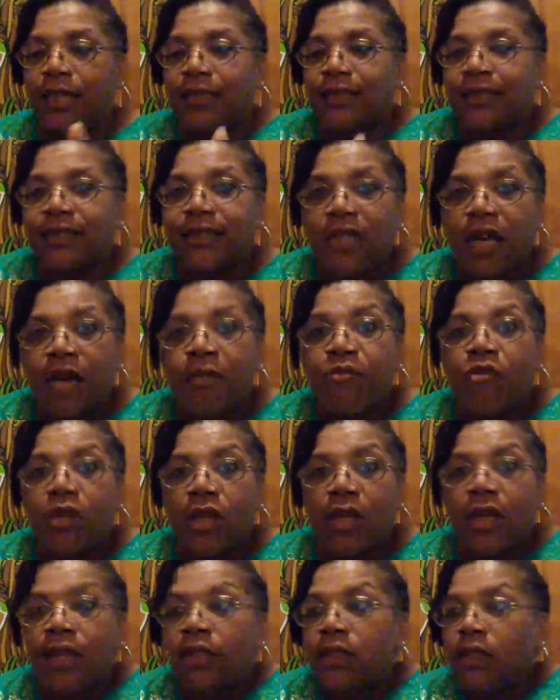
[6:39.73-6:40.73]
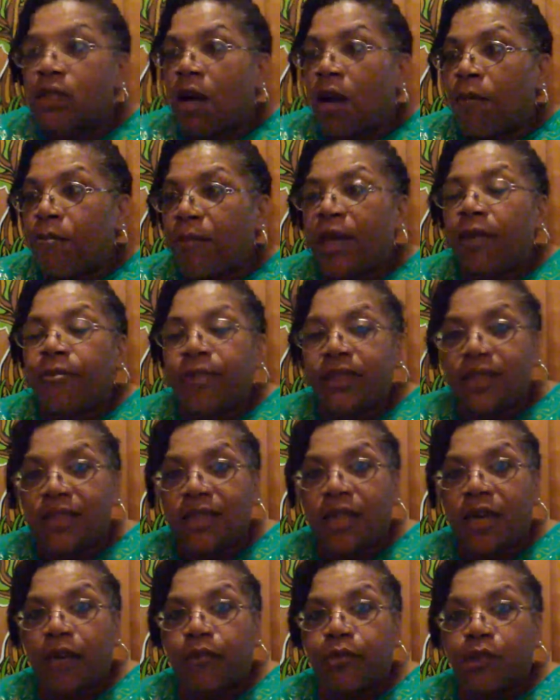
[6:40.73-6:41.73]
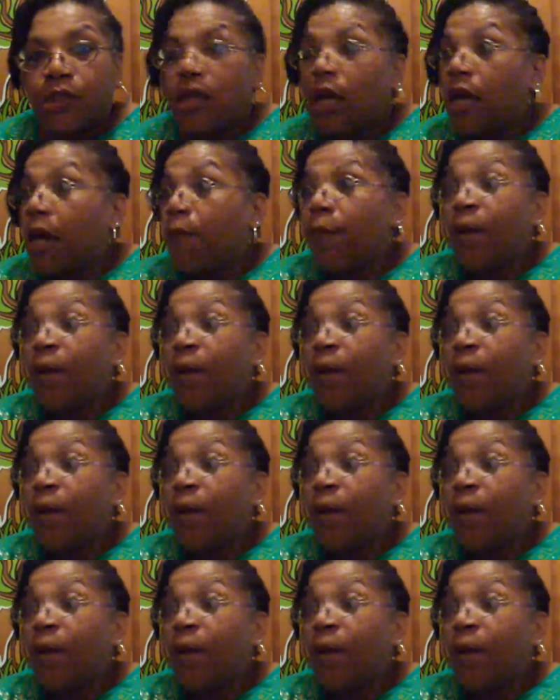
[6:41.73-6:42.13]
Some things are baby steps,